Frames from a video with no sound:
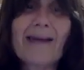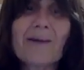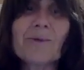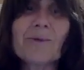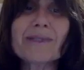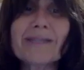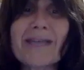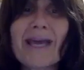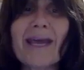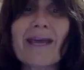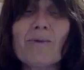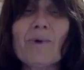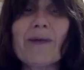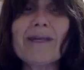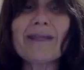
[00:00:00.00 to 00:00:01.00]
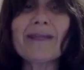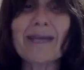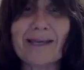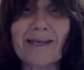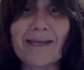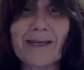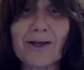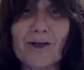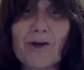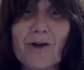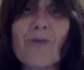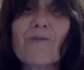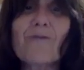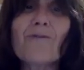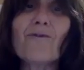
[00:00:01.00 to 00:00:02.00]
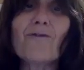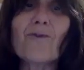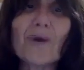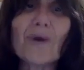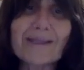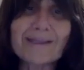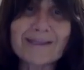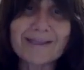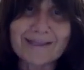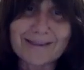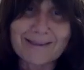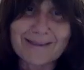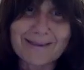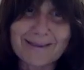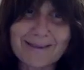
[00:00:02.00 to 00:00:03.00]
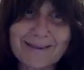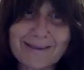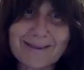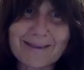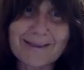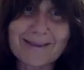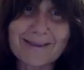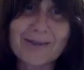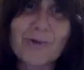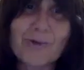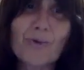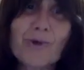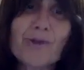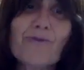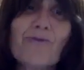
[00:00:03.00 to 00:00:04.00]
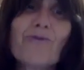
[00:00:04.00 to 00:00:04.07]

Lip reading: it will say, what did they hear? Voices. And who were the